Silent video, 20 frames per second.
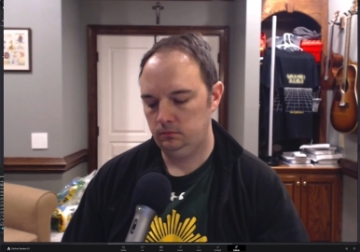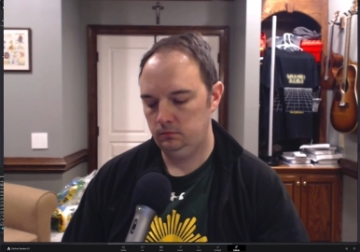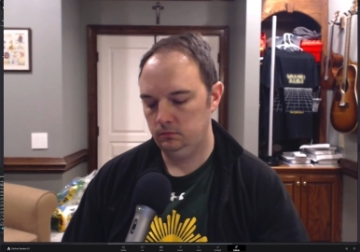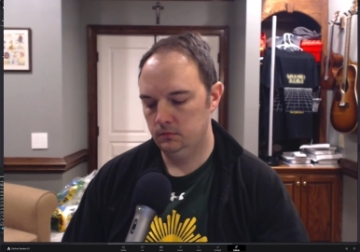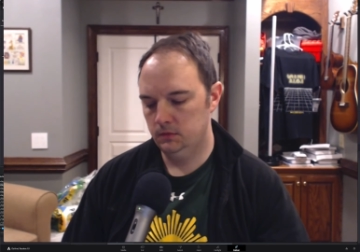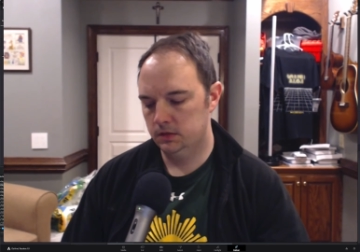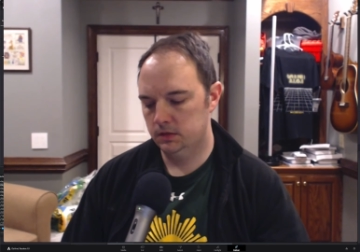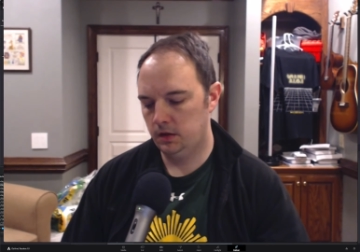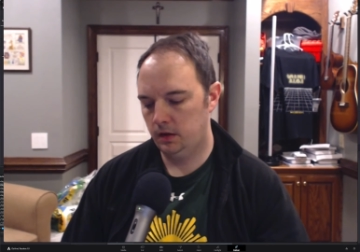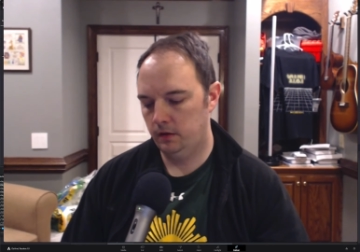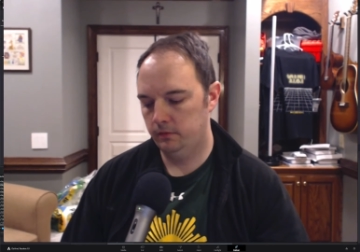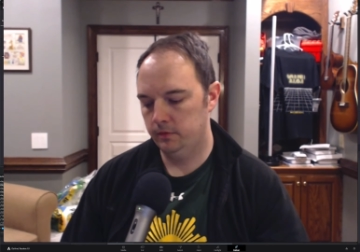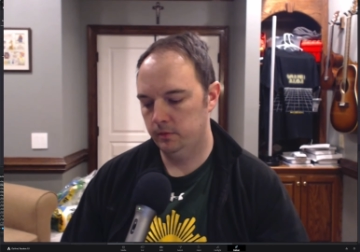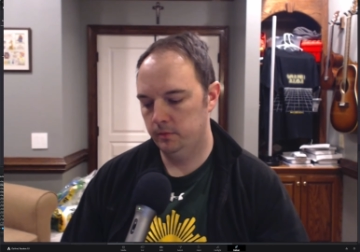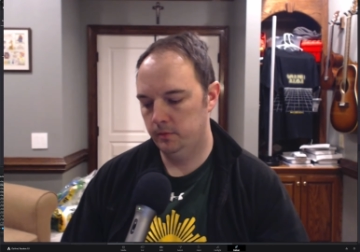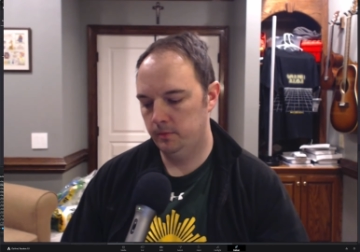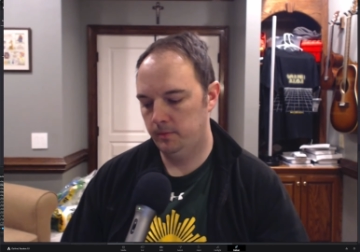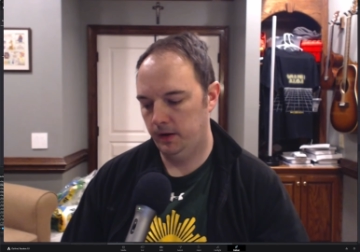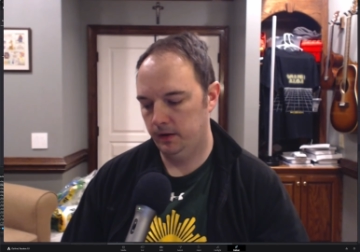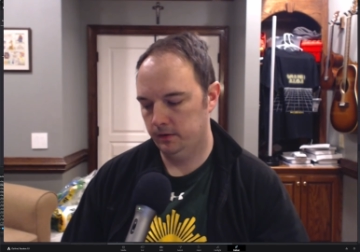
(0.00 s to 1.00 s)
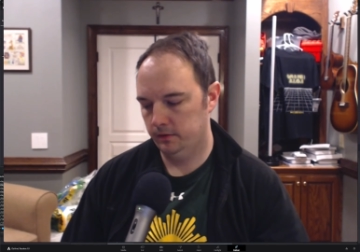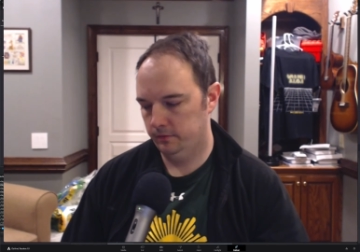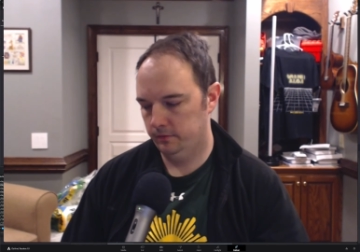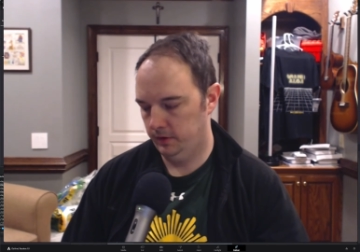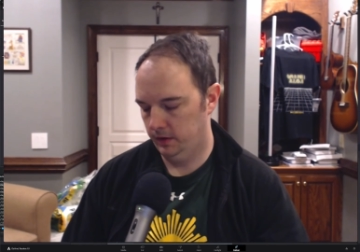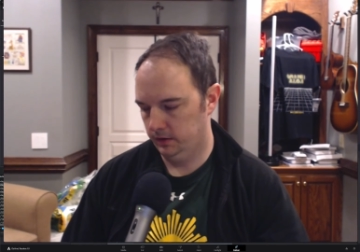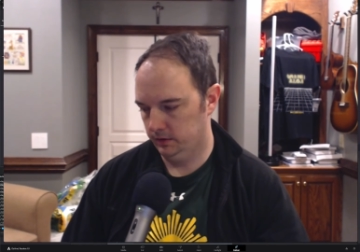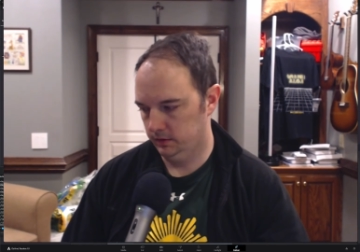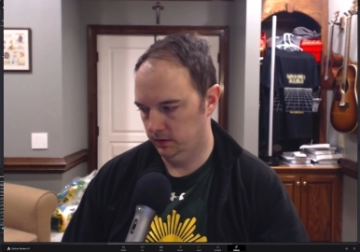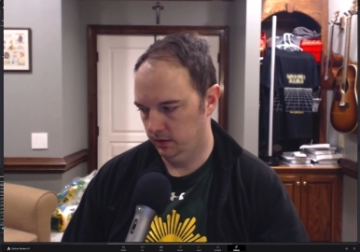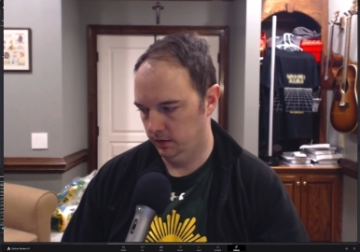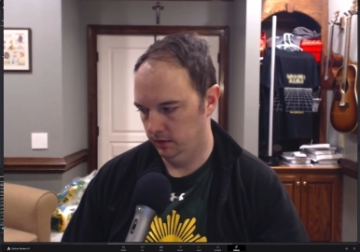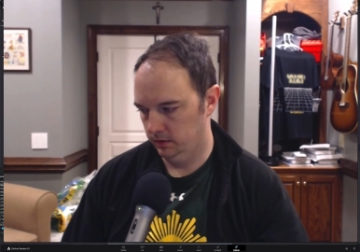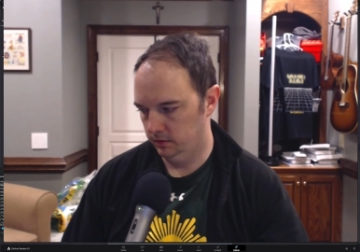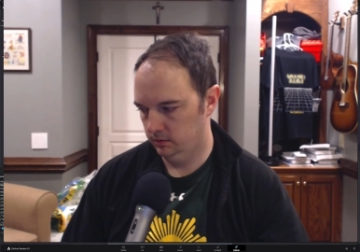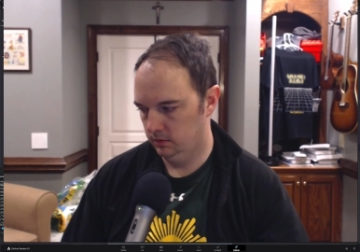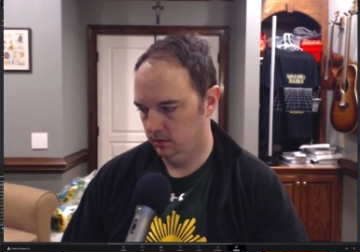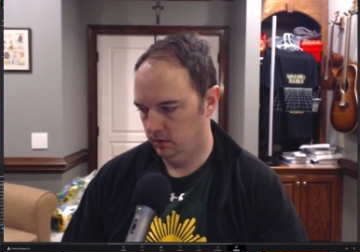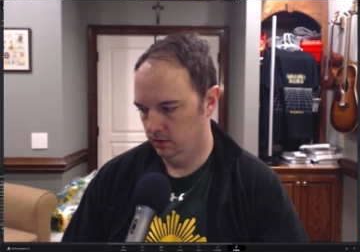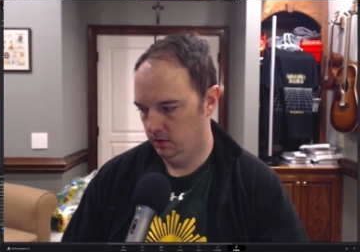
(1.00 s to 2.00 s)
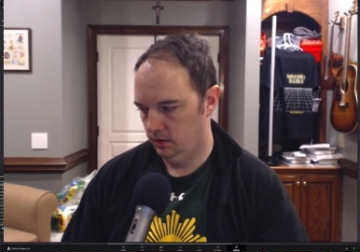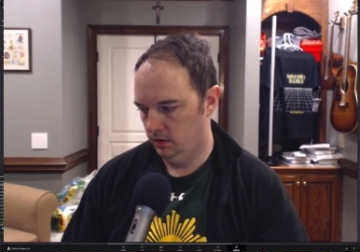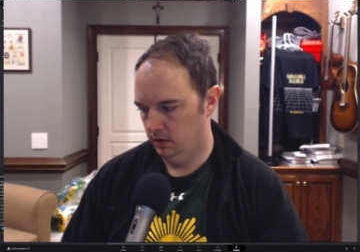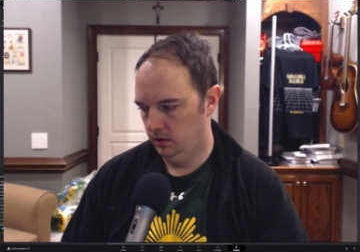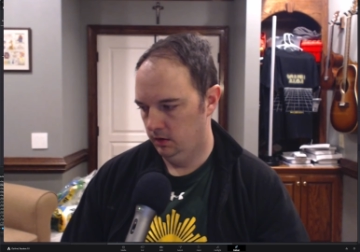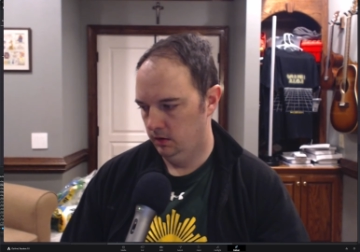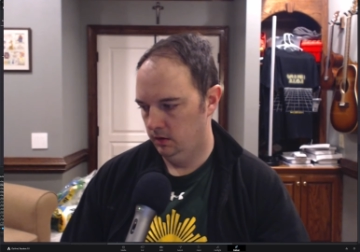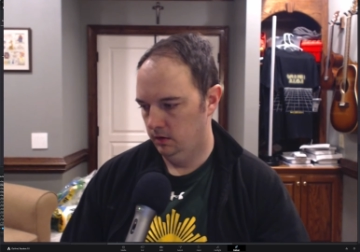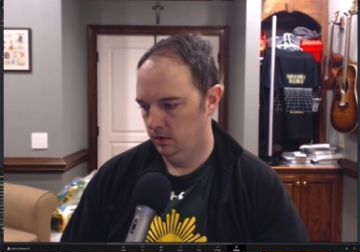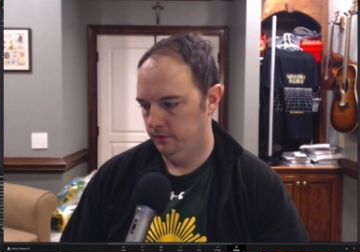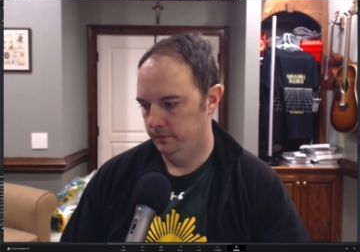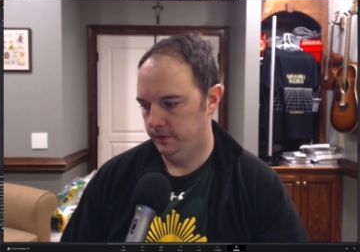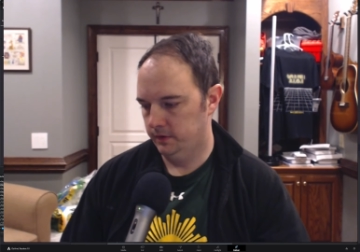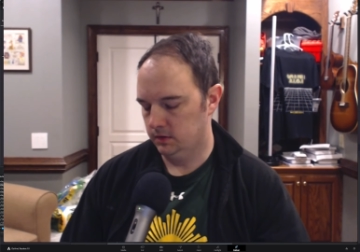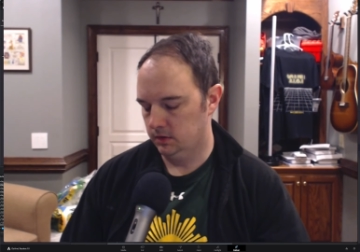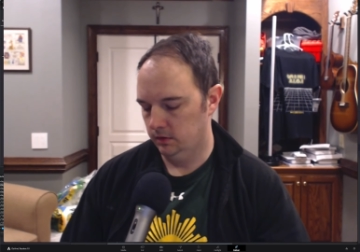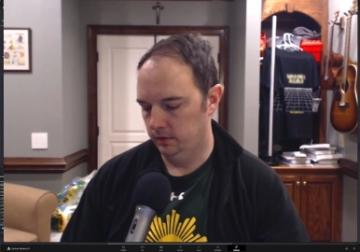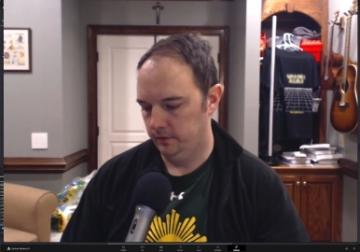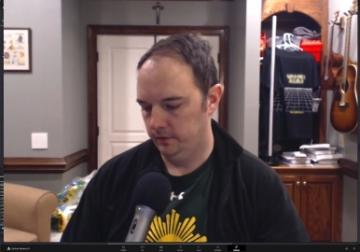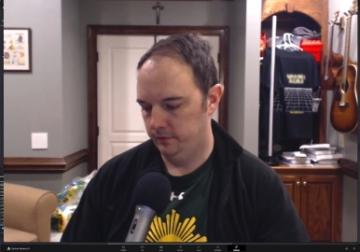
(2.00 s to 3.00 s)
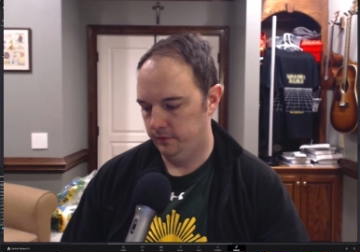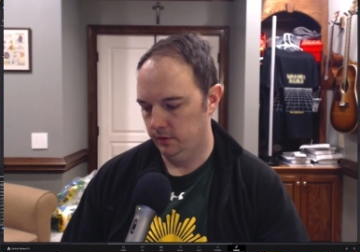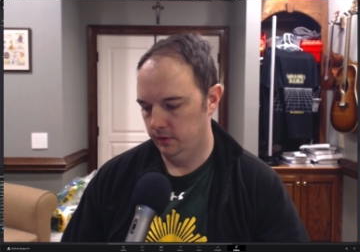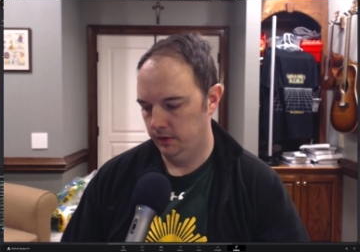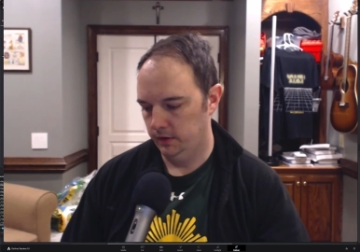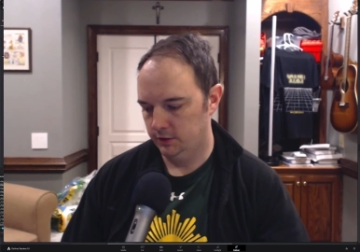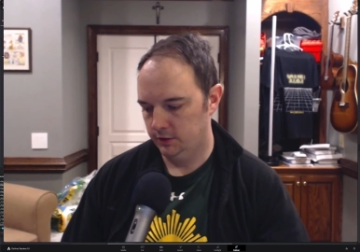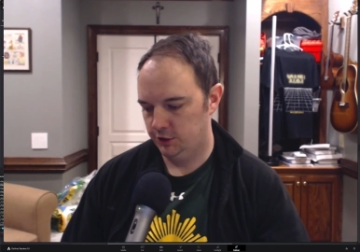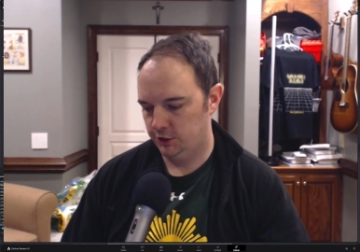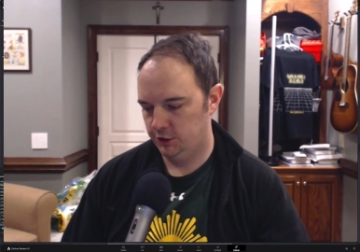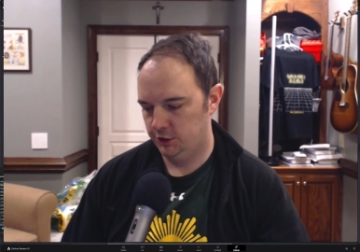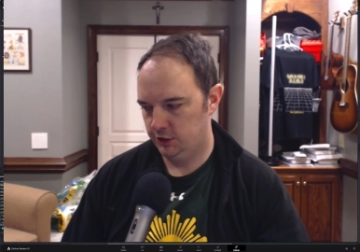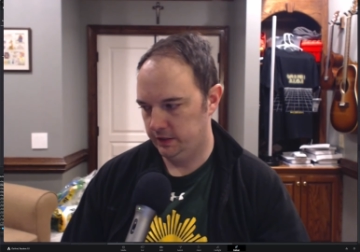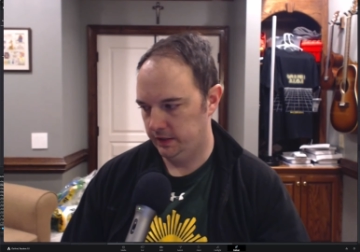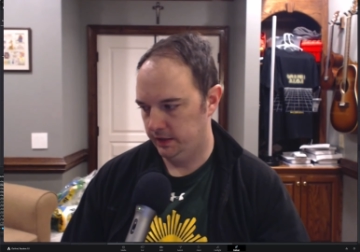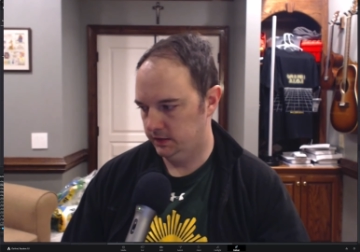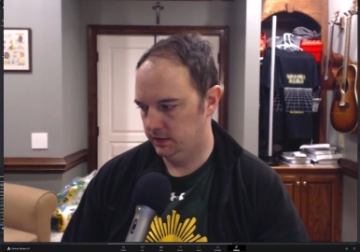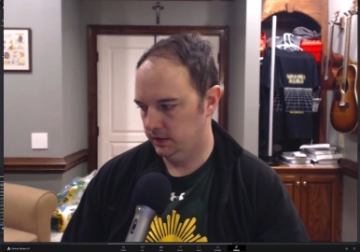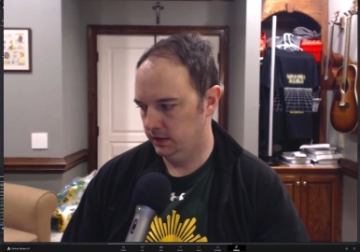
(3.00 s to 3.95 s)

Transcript: aside from the fact that I physically feel like shit,